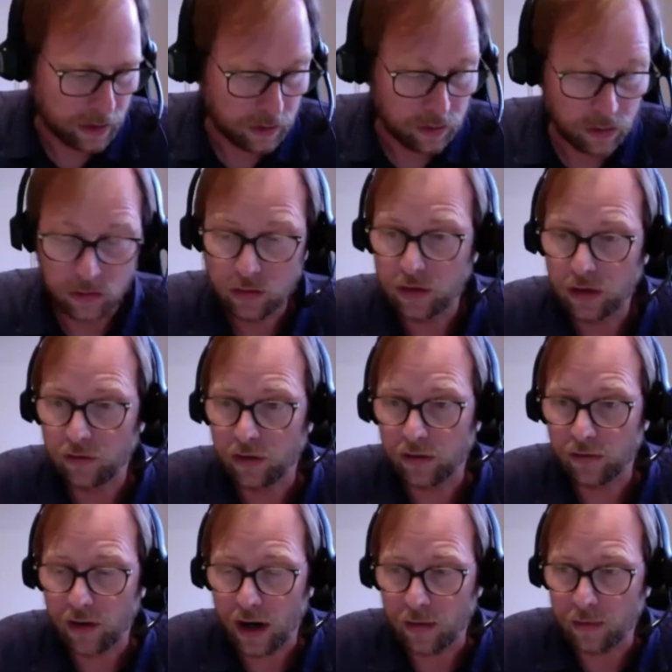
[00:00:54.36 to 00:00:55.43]
to different
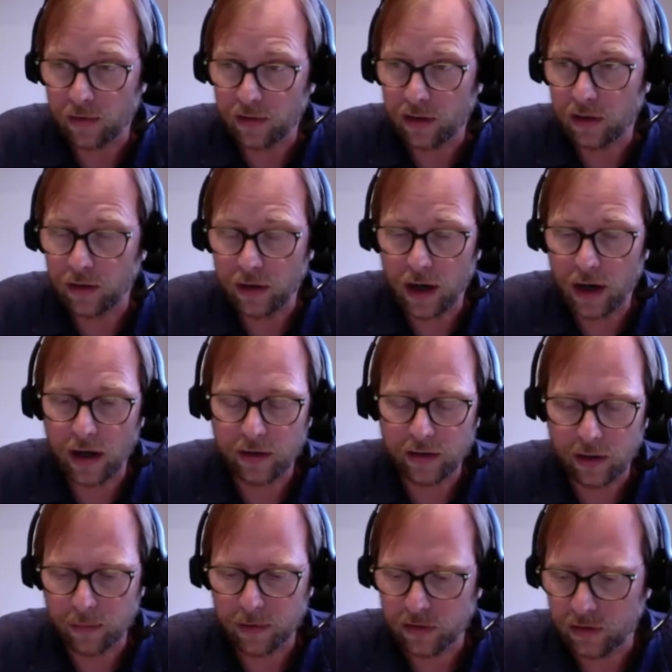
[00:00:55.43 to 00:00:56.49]
environments, including higher
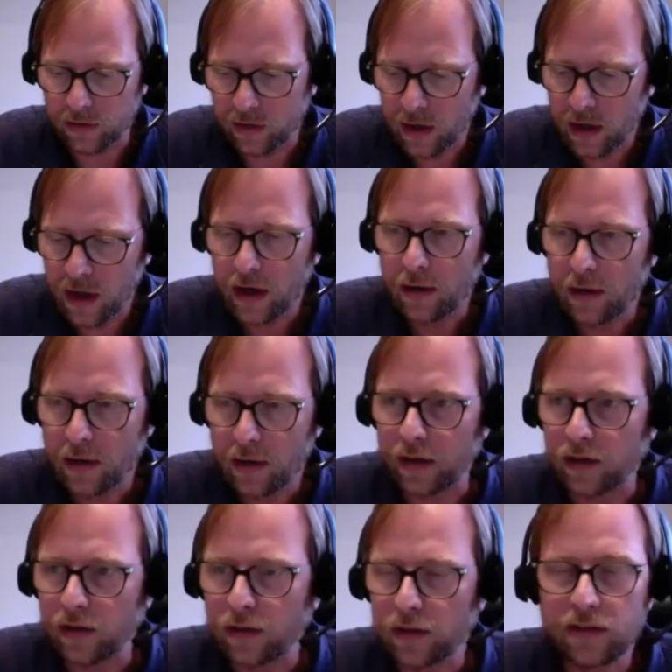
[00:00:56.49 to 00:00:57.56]
temperatures.
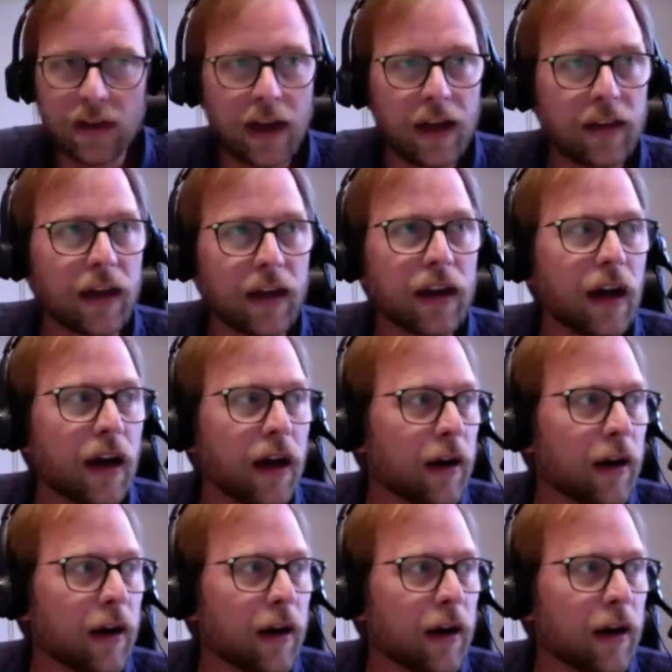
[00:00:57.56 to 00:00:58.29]
But you could say that.